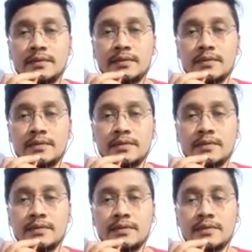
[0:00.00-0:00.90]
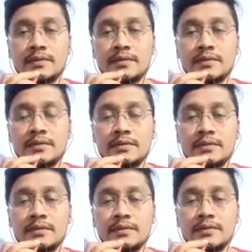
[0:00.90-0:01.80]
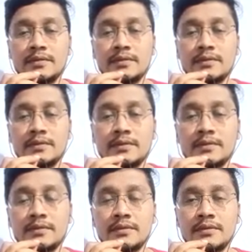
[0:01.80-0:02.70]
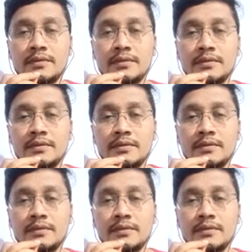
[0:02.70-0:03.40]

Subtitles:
This person isn't speaking.